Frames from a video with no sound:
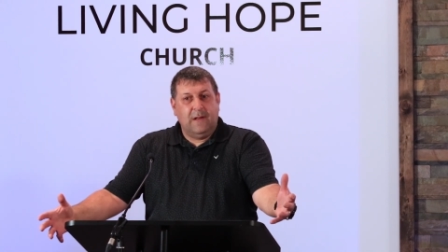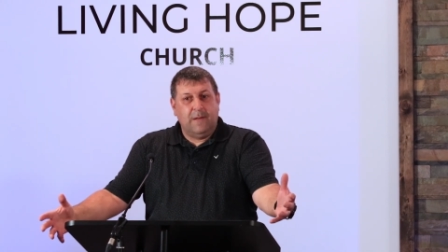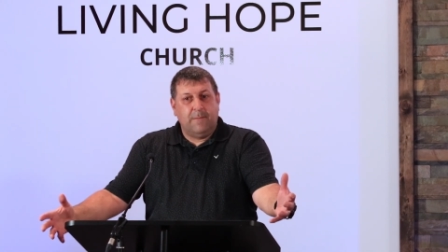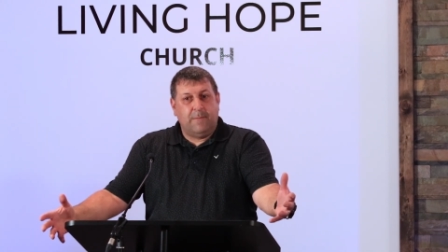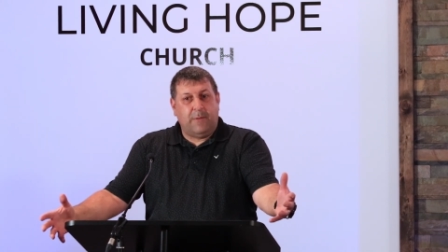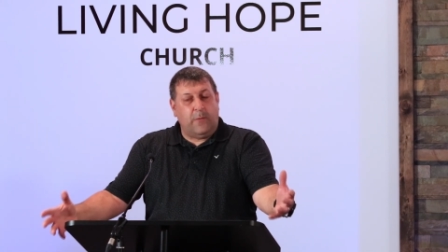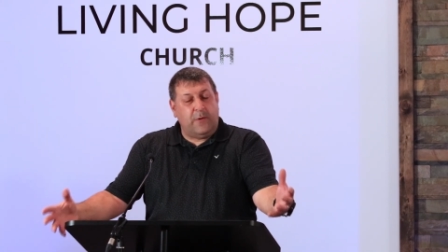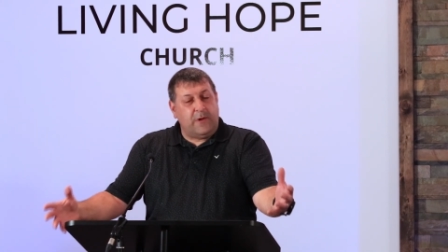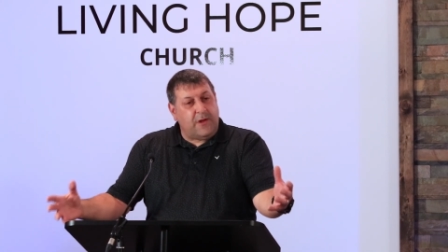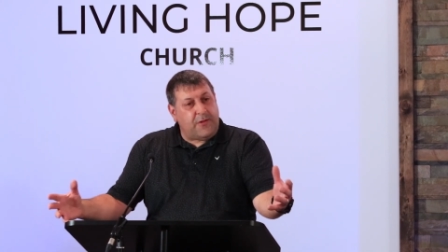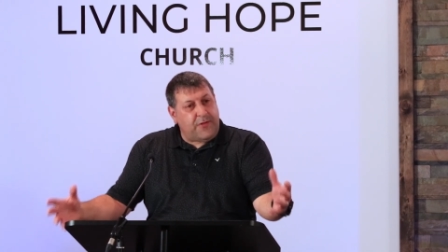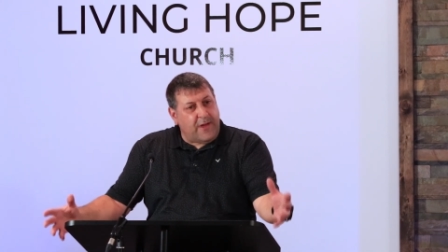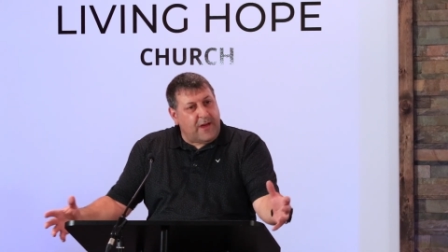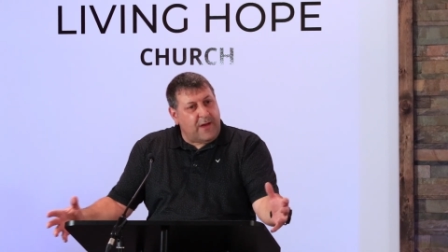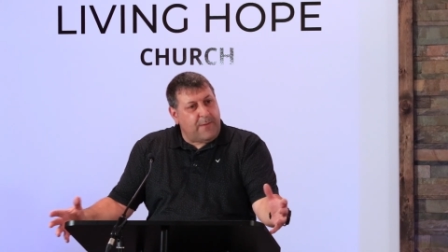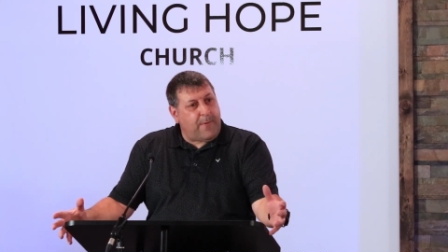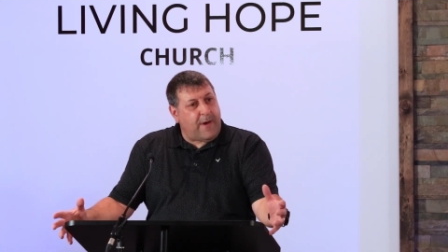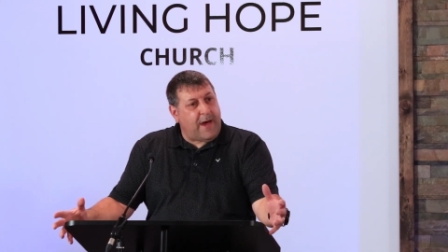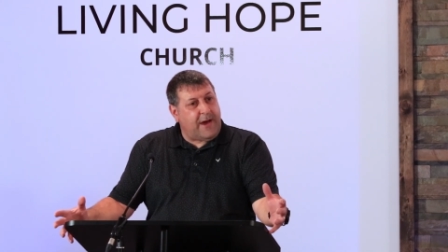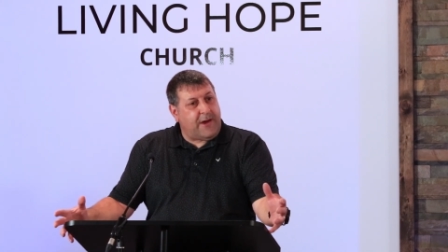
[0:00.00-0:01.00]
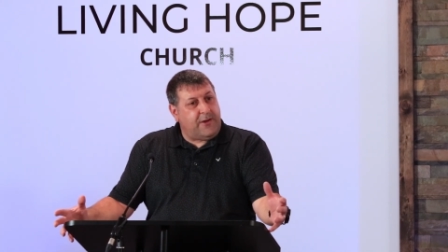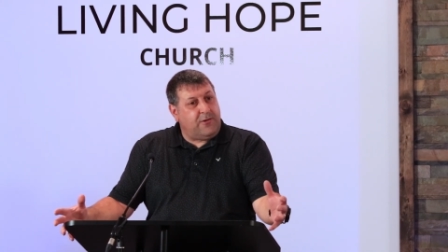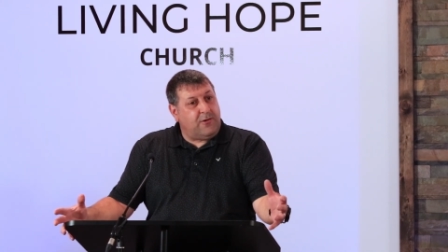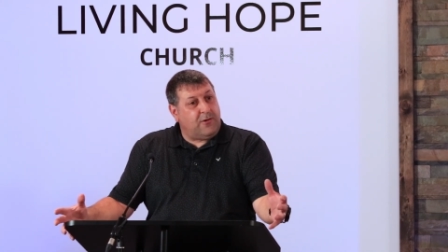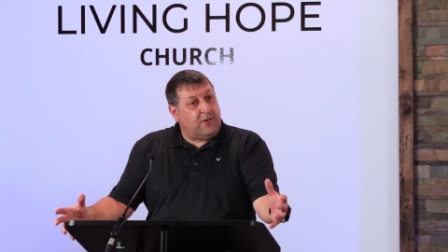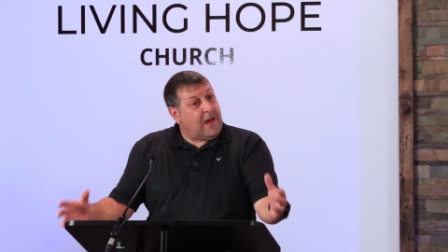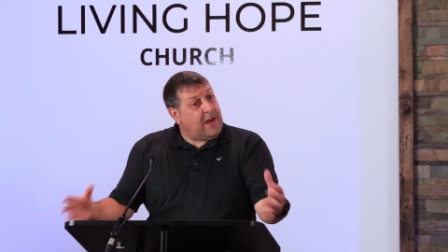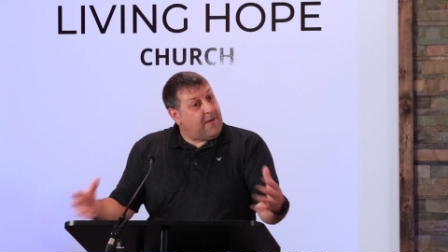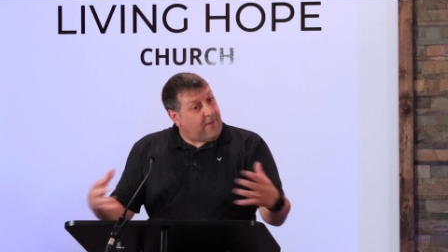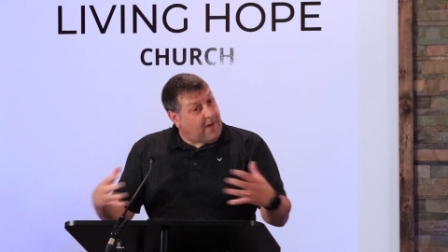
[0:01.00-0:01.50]
But when you think back in your
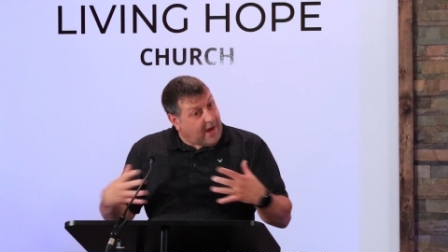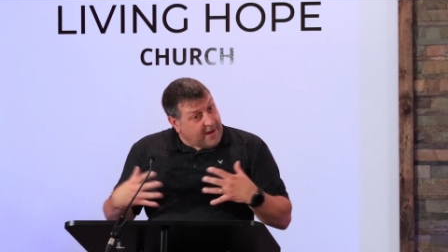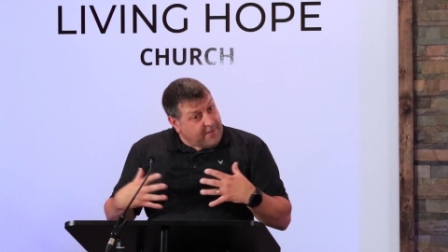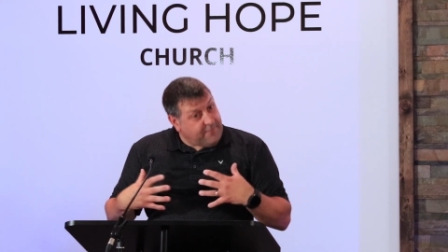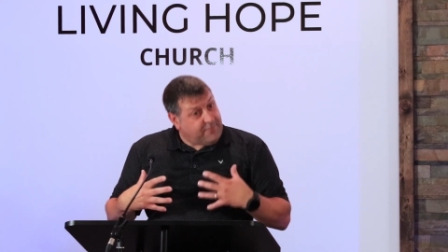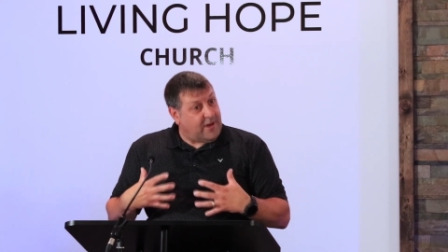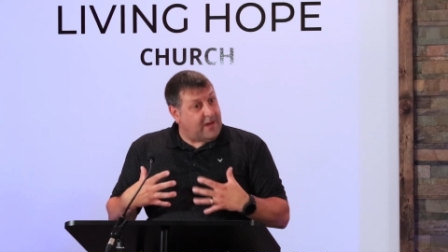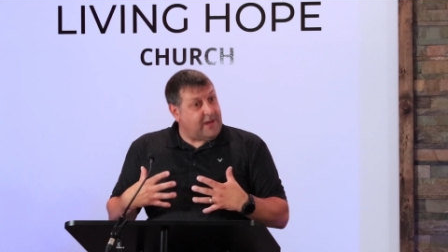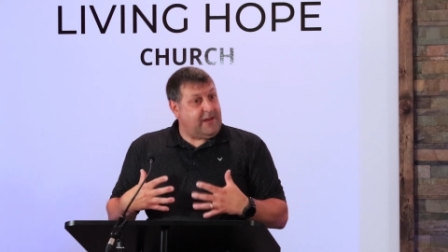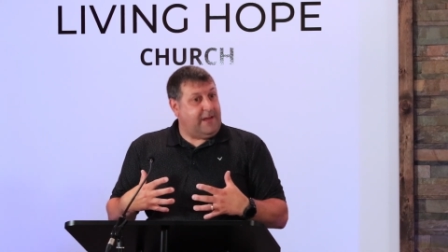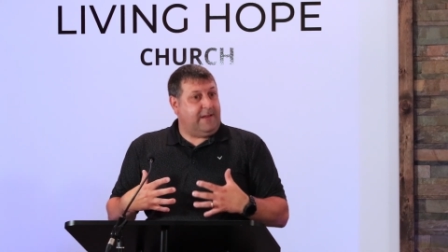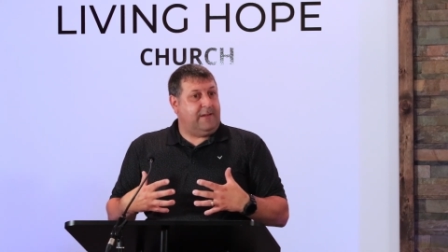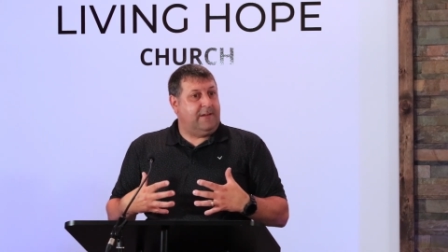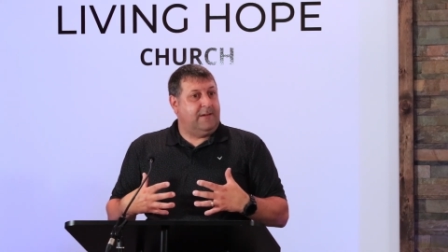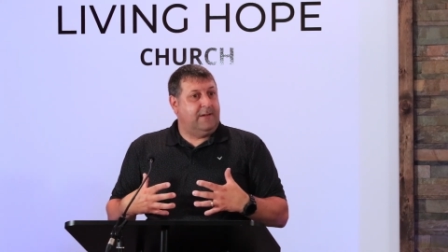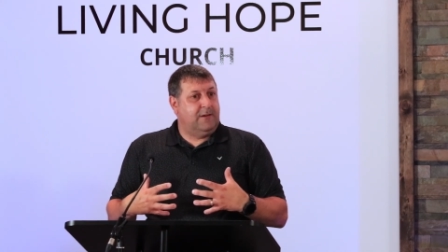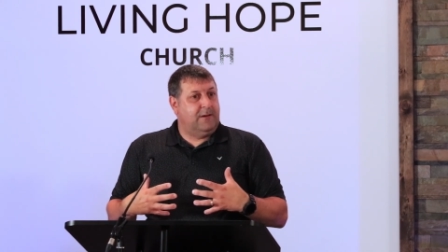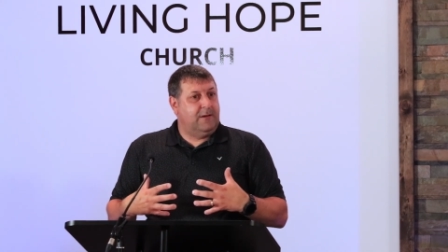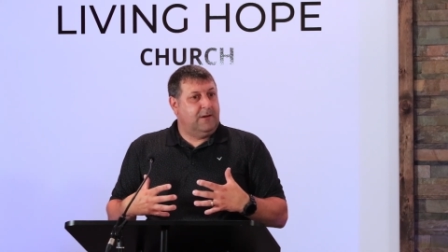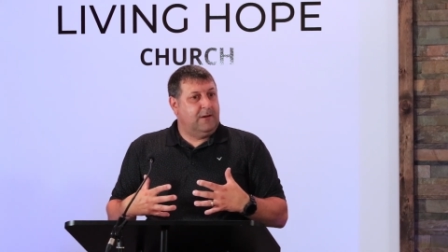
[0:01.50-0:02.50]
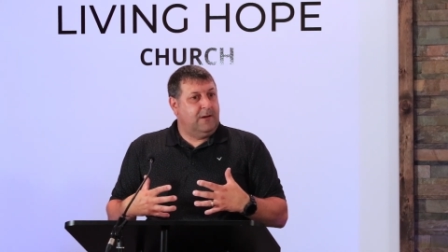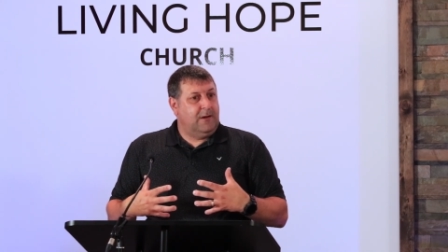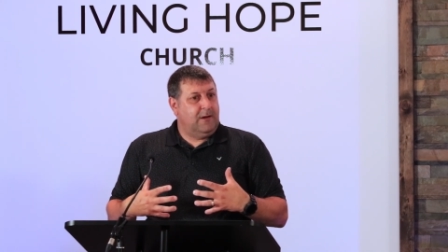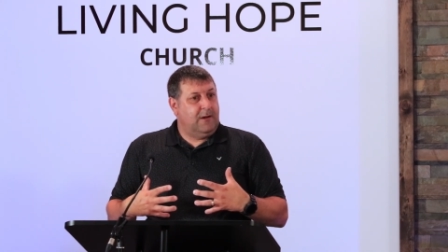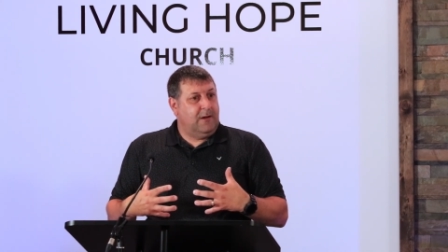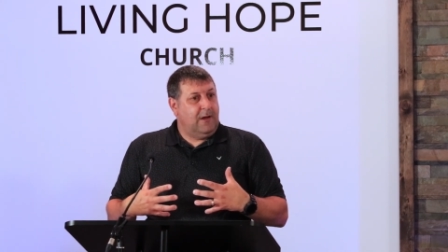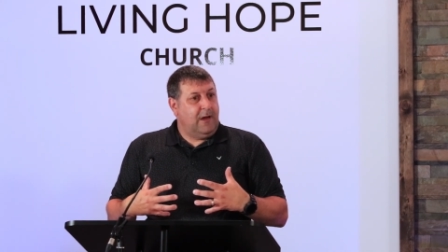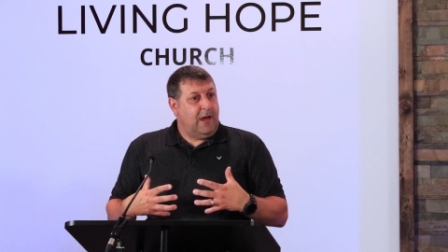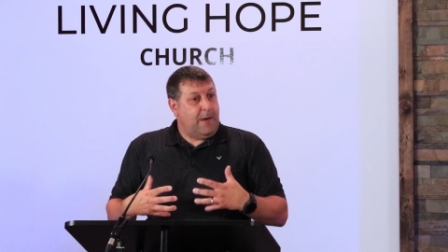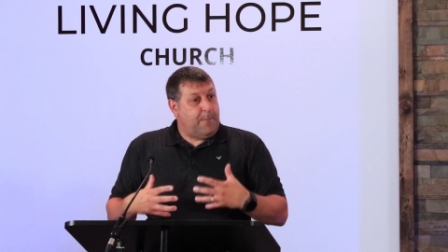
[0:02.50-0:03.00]
life, I've done it.
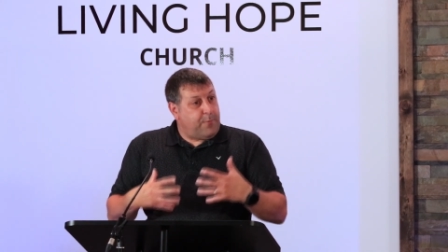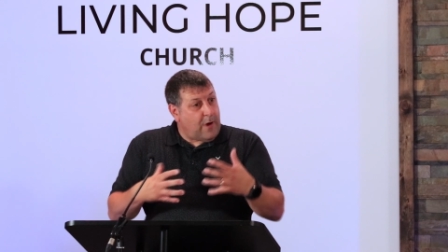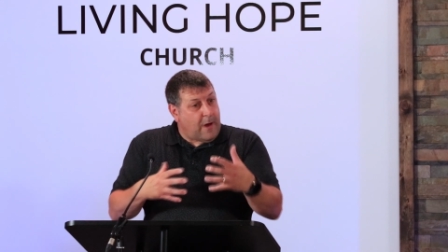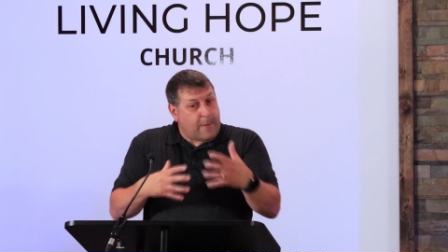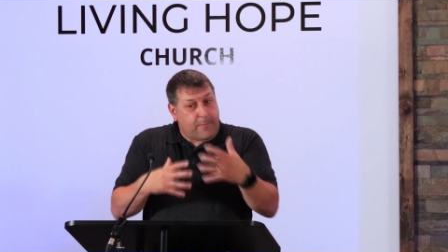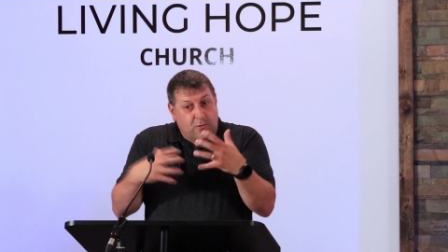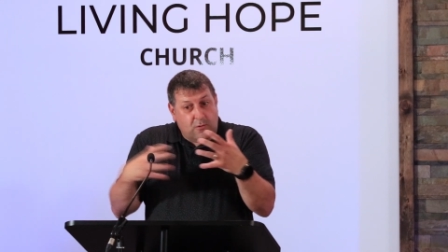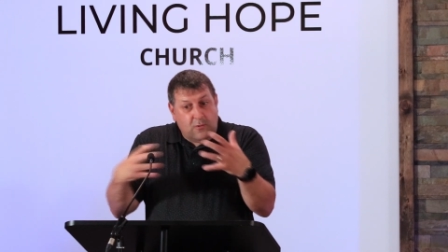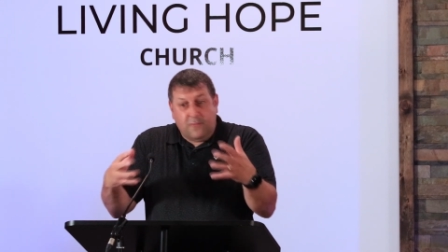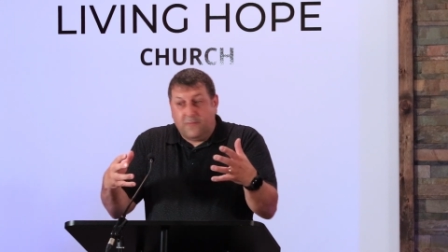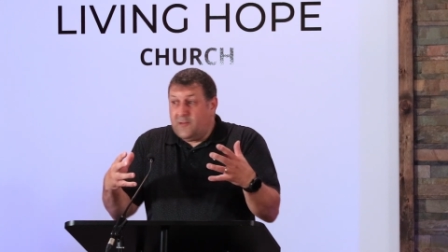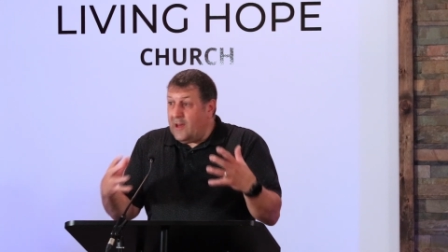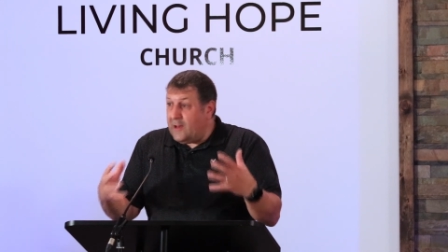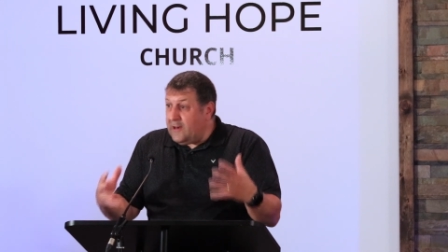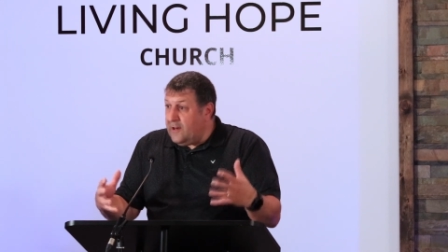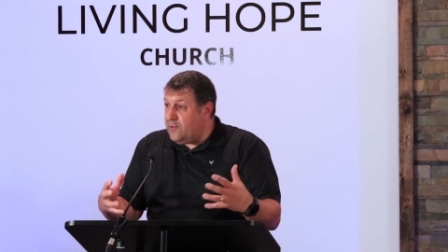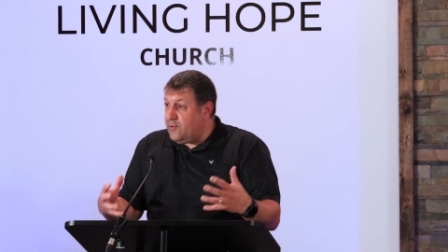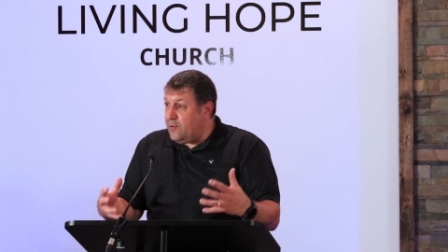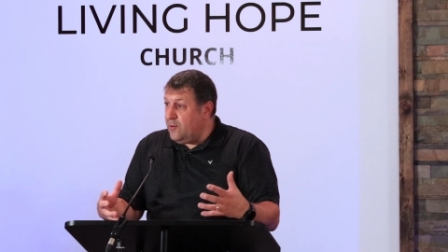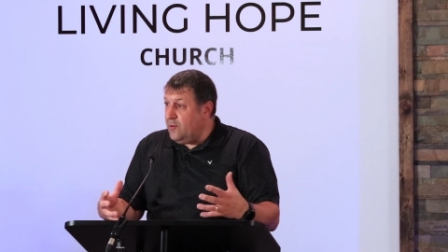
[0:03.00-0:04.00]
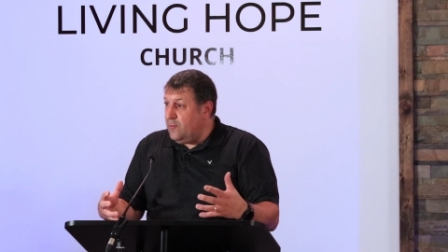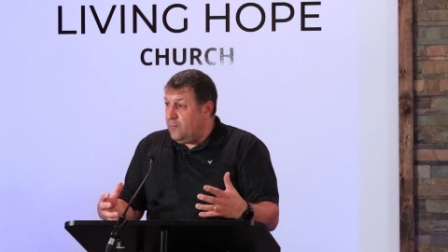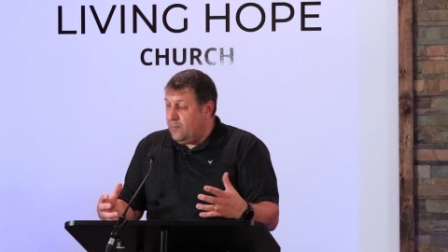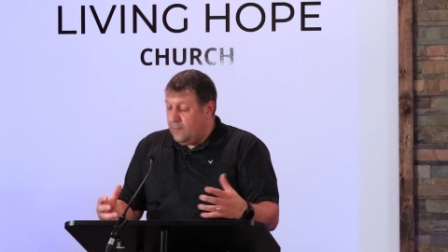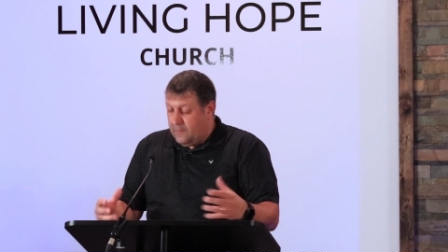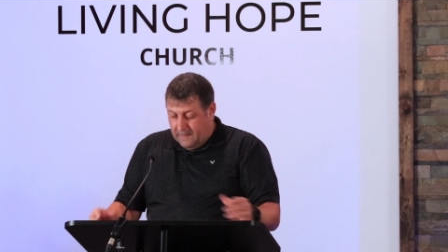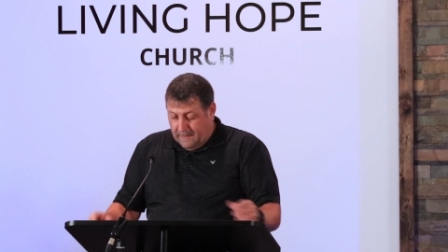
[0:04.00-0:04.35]
And probably you've done it too.